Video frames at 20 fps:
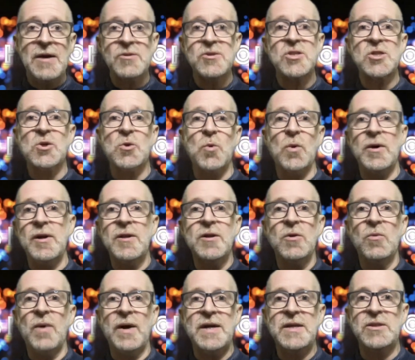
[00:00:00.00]
squirreling
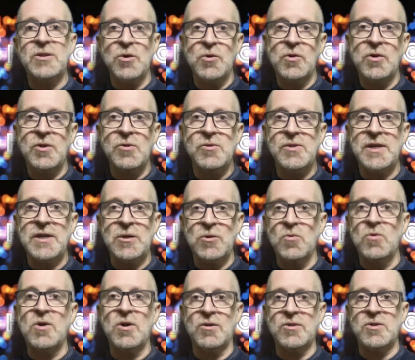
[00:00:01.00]
away Dooku's
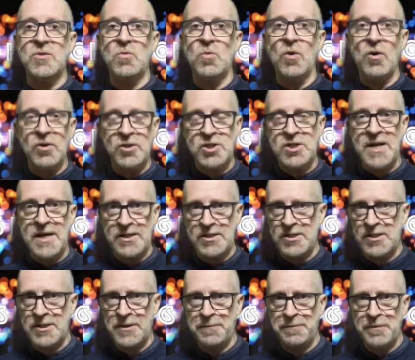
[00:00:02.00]
ill-gotten war
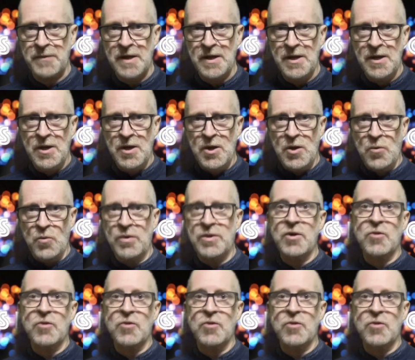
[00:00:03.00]
chest. With the